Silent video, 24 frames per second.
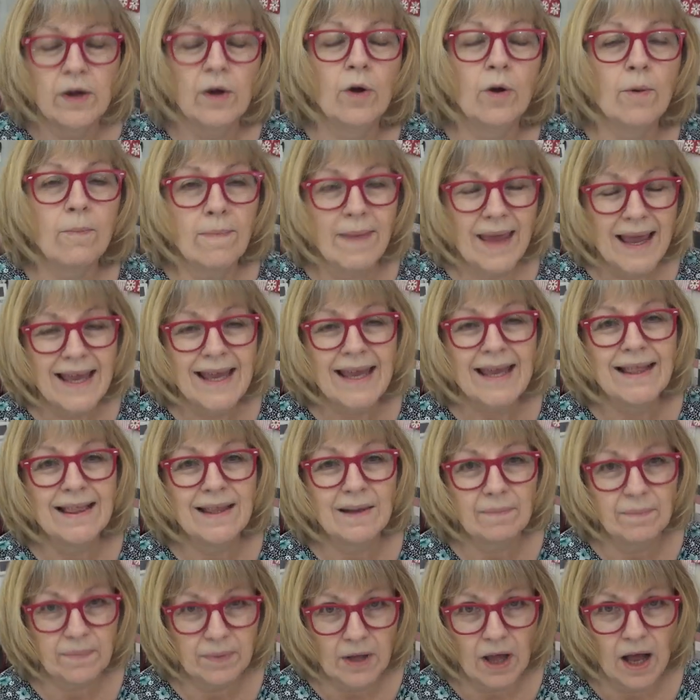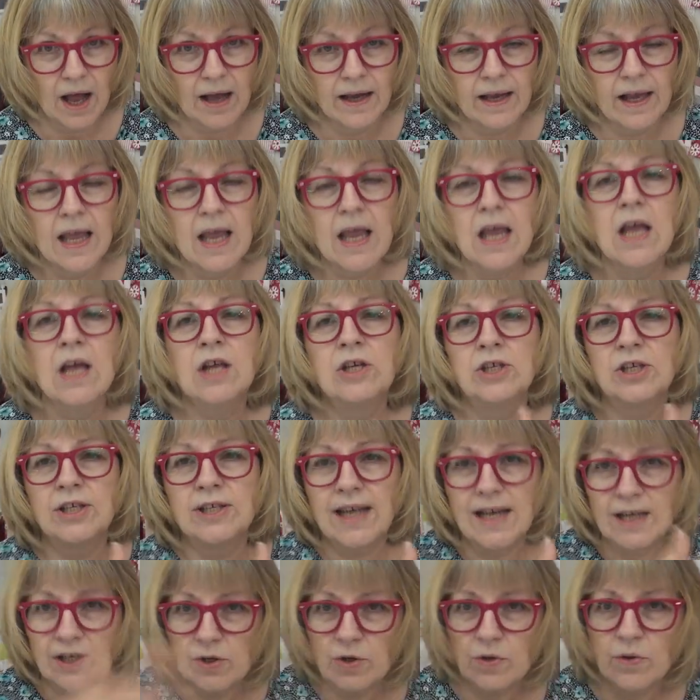her making the block. She
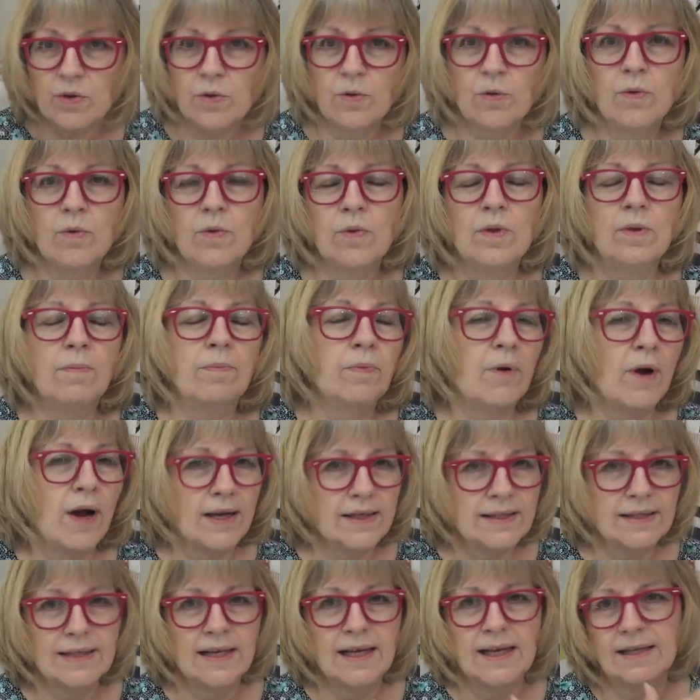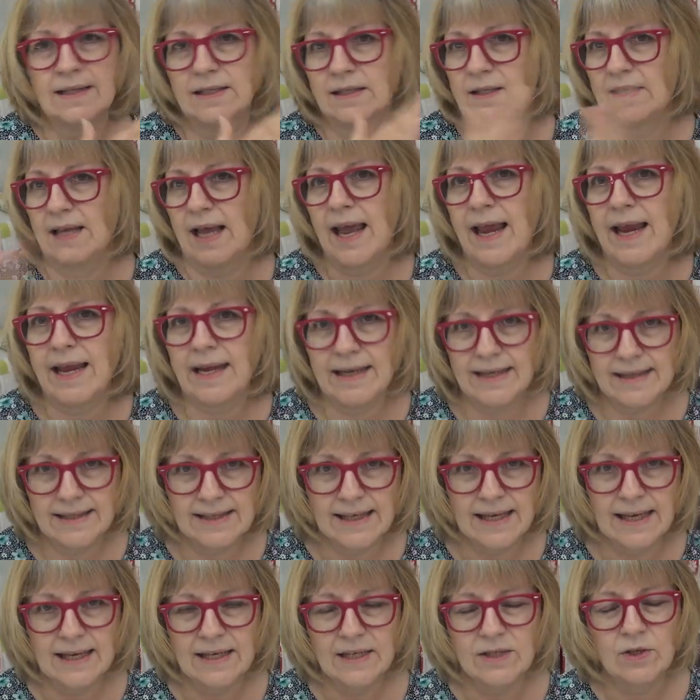takes you through the process A to
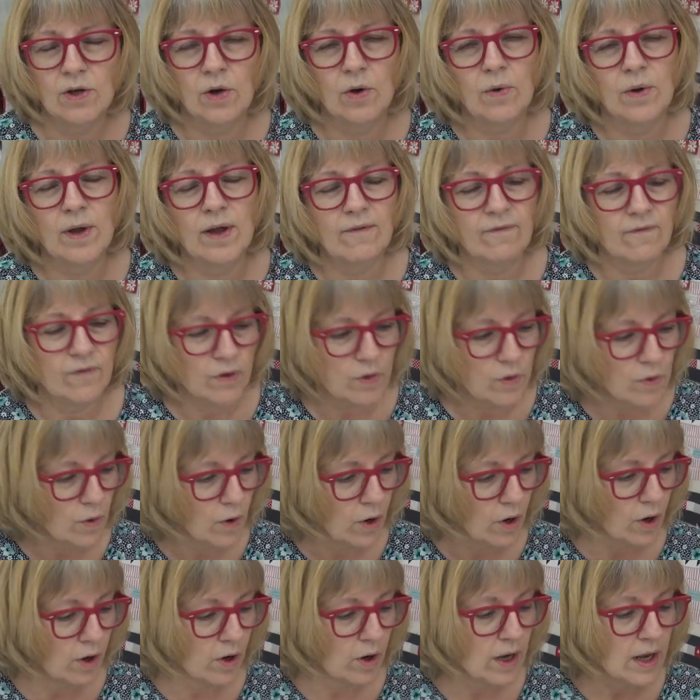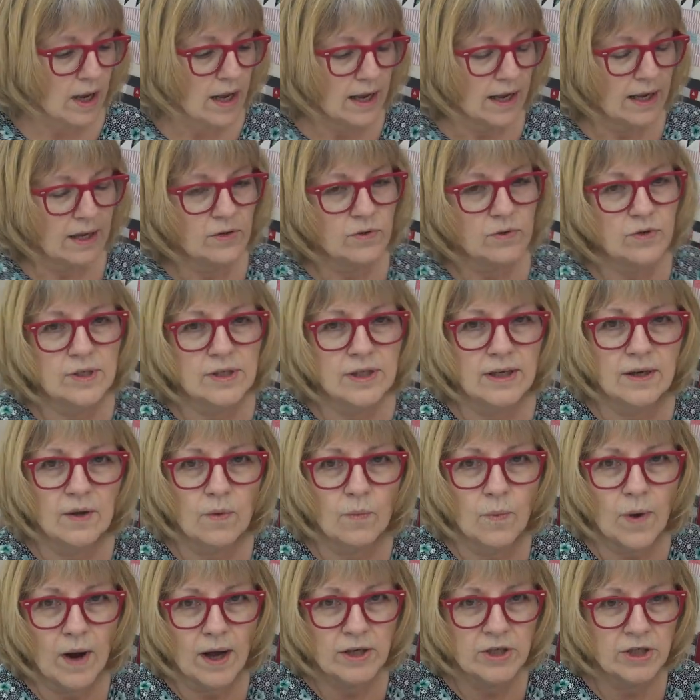Z, so if you are interested
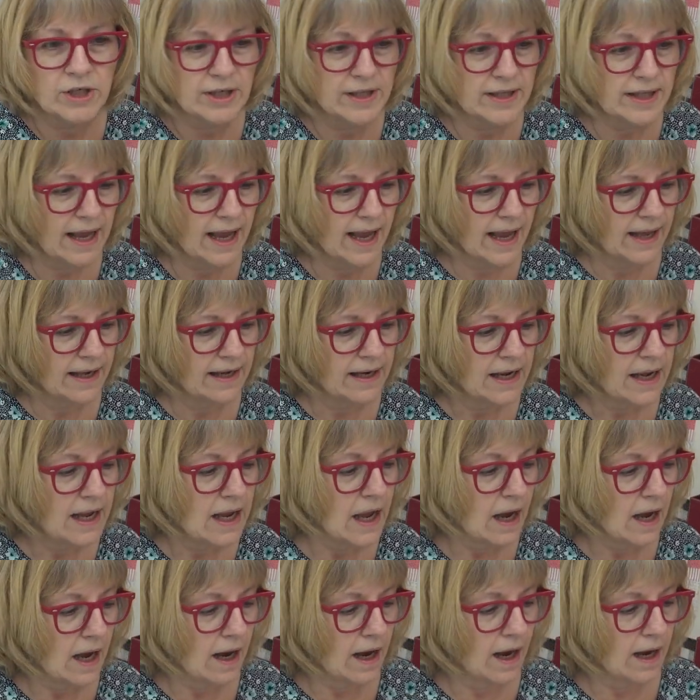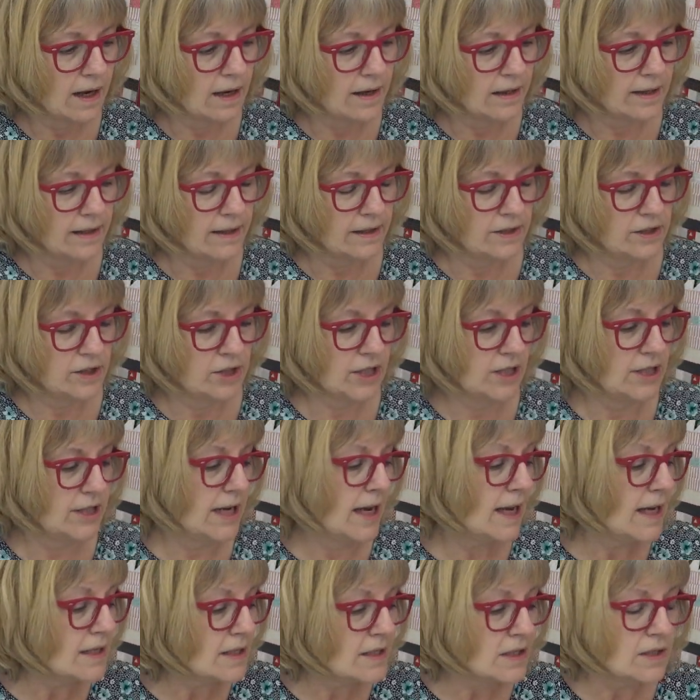in watching that, she
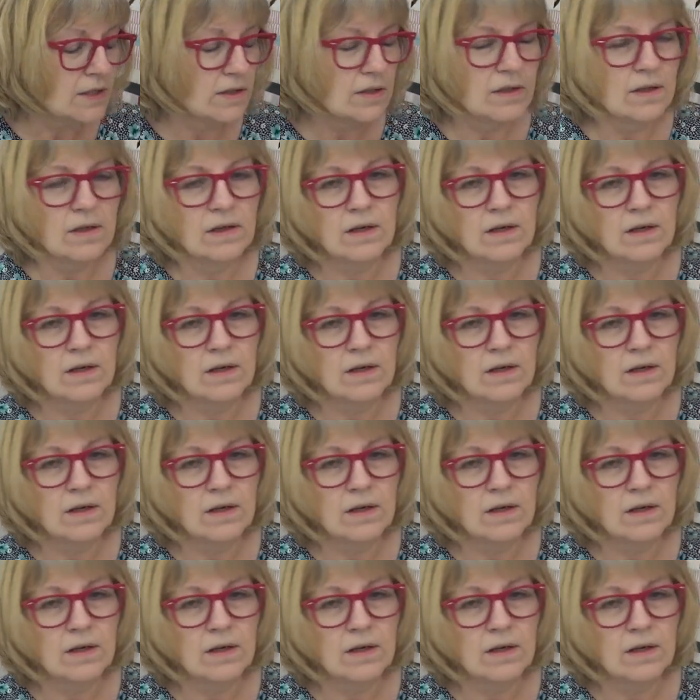does